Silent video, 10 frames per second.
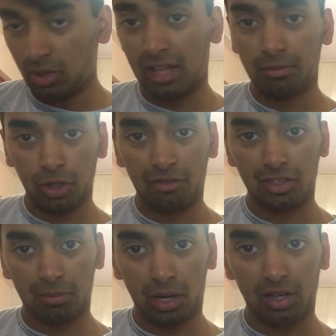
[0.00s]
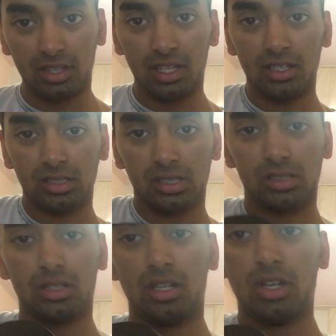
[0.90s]
And you have to pluck
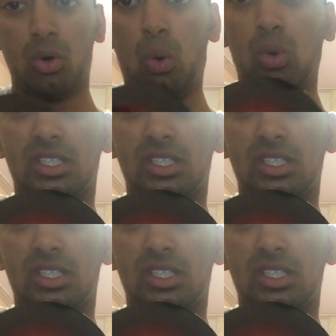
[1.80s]
these all